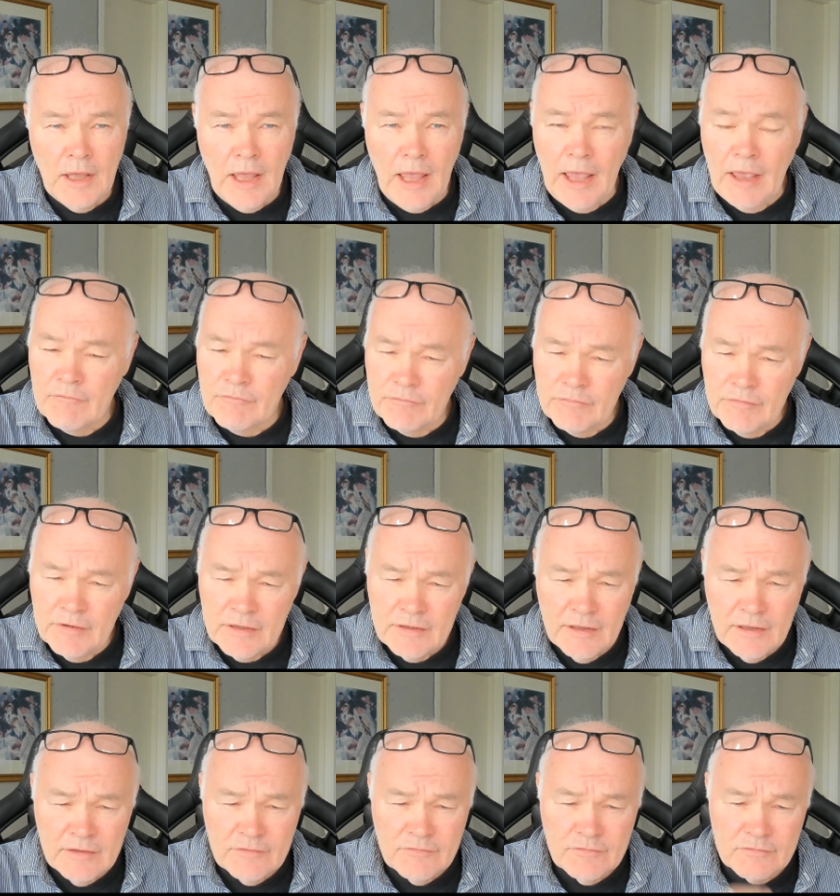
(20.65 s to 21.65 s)

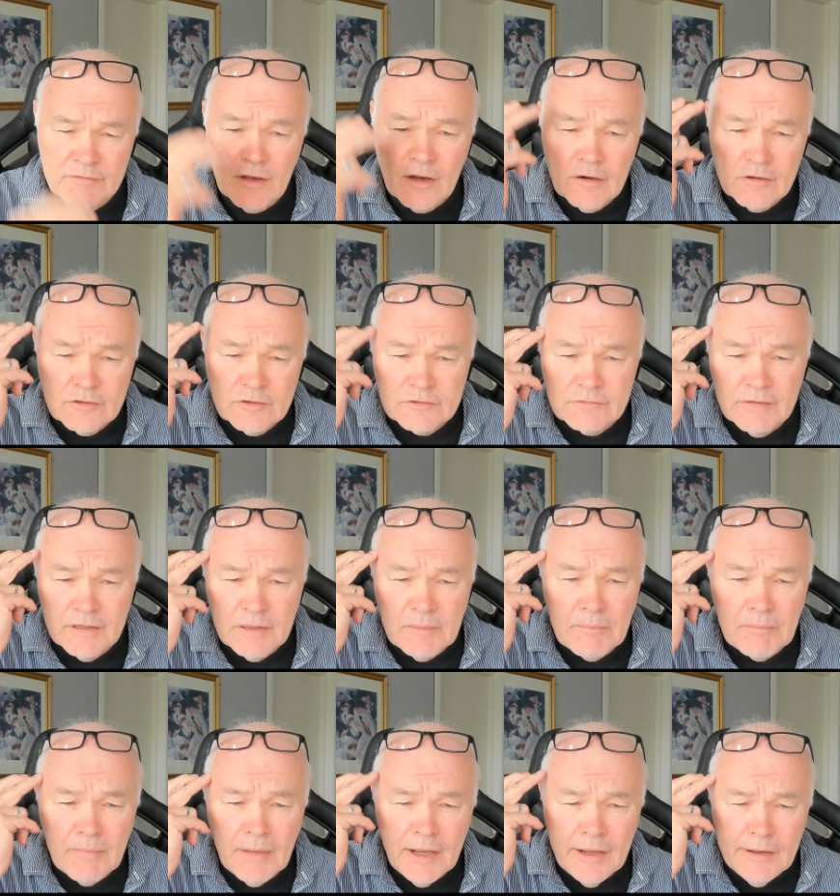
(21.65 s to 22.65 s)
Everything starts with the
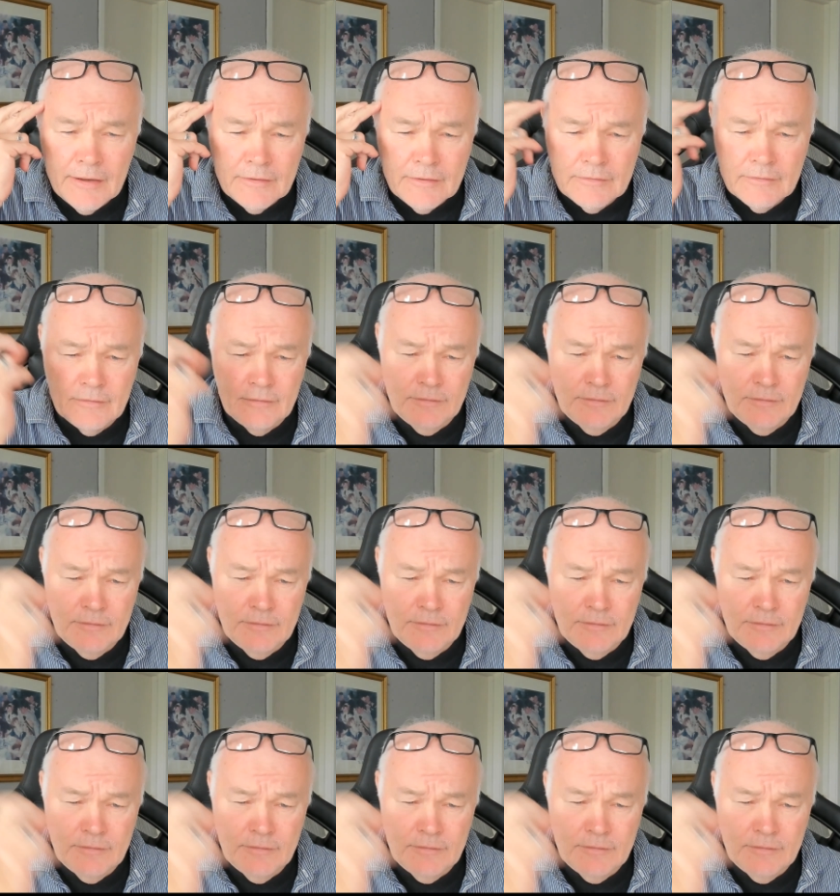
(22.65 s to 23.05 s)
mind.